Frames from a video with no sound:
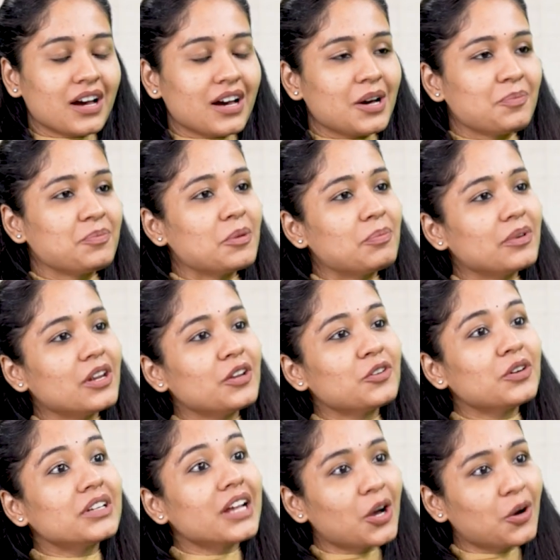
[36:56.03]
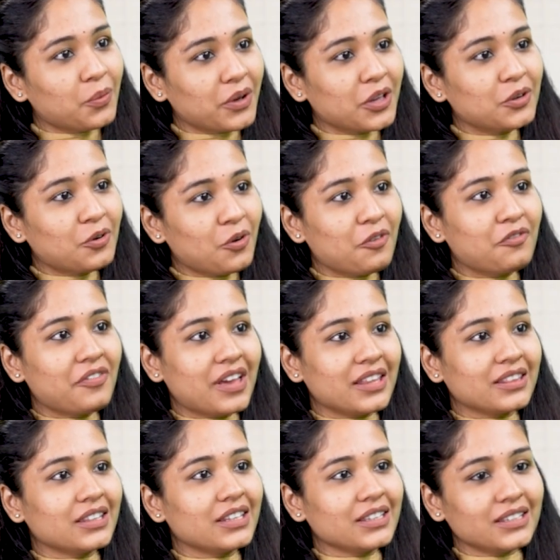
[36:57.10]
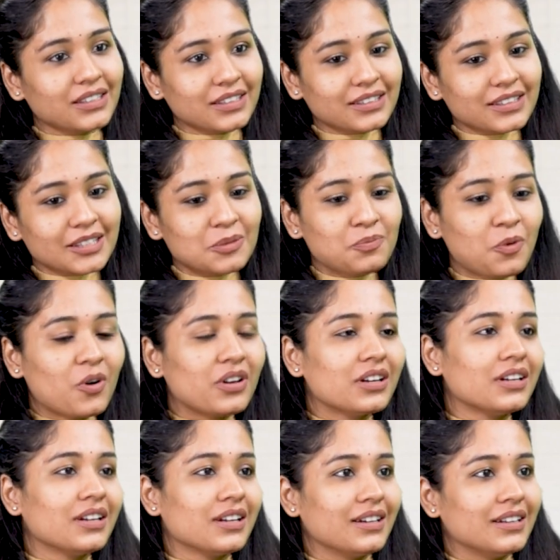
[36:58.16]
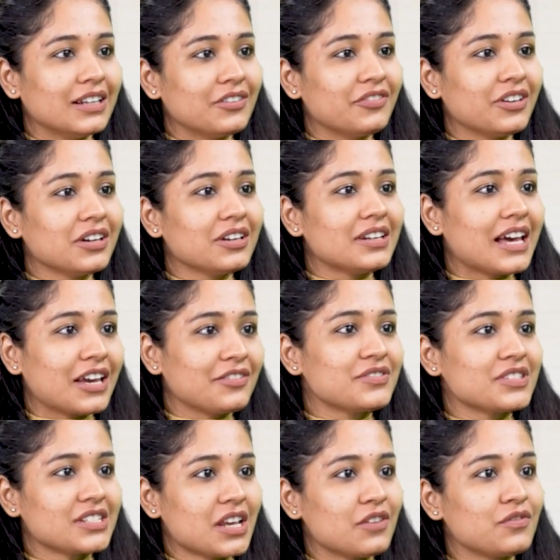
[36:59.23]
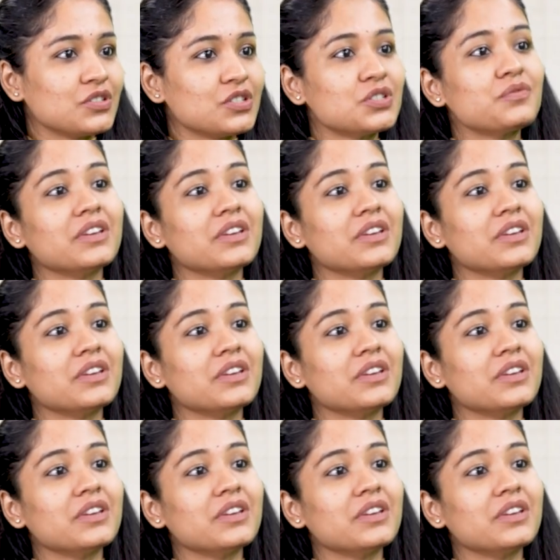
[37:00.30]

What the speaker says: our people are not aware of, and they keep on living a lifestyle which is